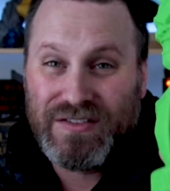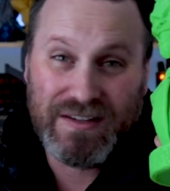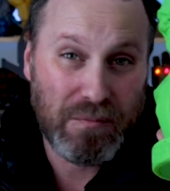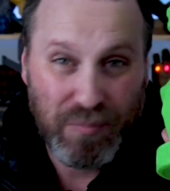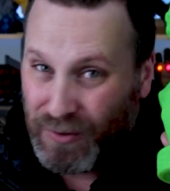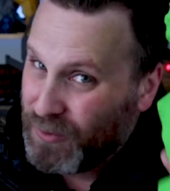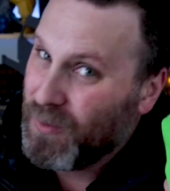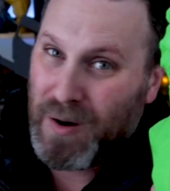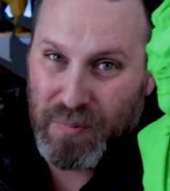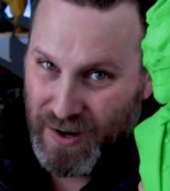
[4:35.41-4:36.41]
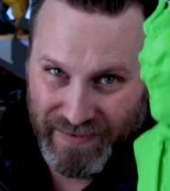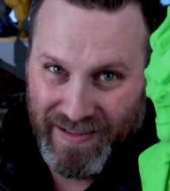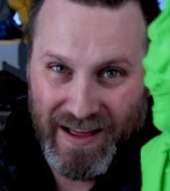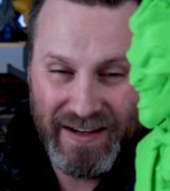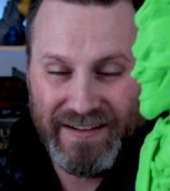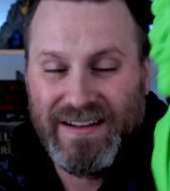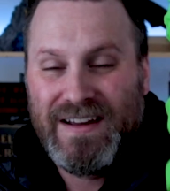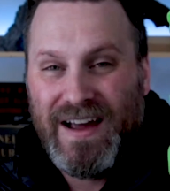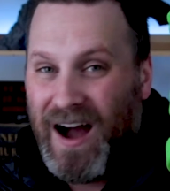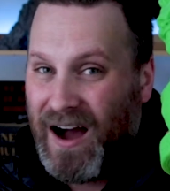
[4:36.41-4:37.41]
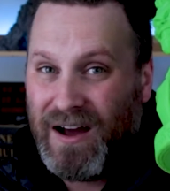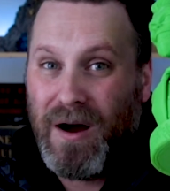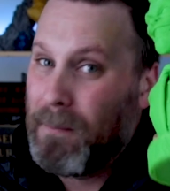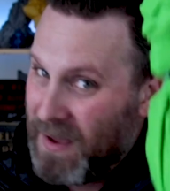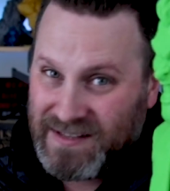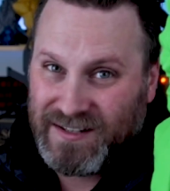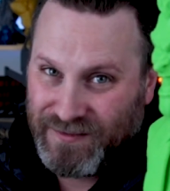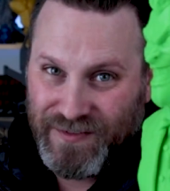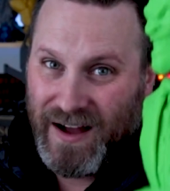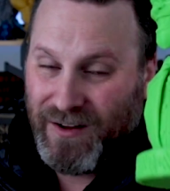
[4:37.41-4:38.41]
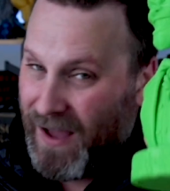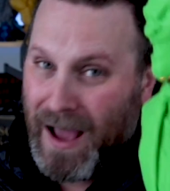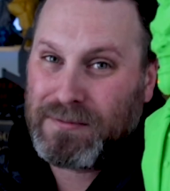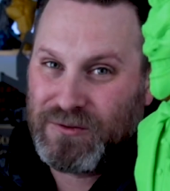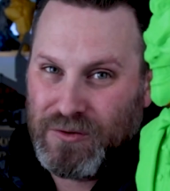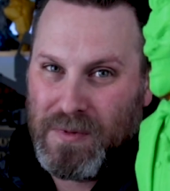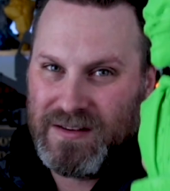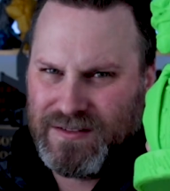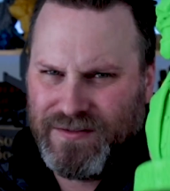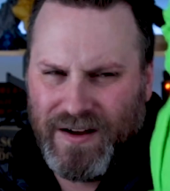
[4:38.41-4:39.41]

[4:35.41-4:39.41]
This thing blew up online. Uh, amazing file, absolutely amazing